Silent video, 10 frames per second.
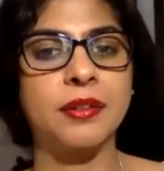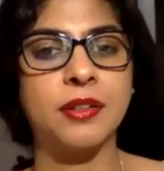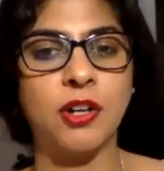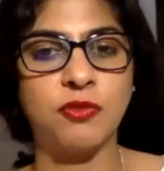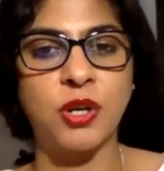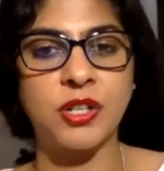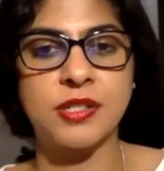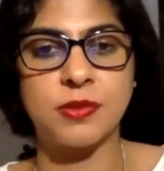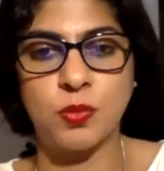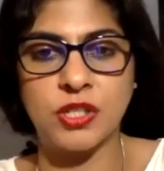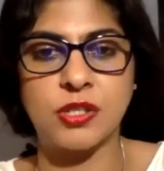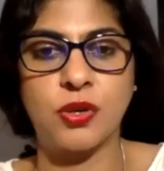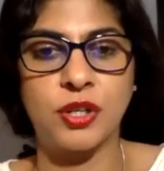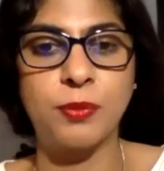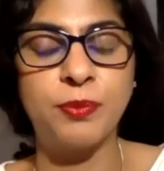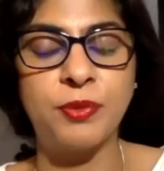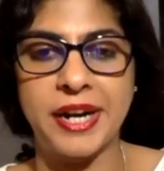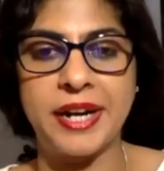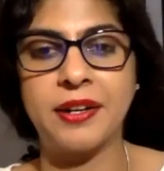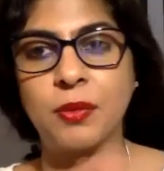of what's going to
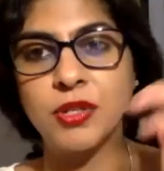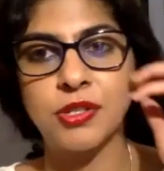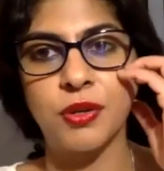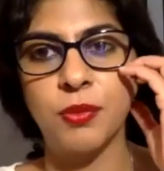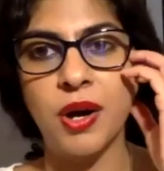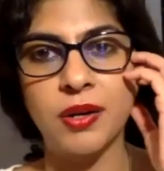trend and what's going to work.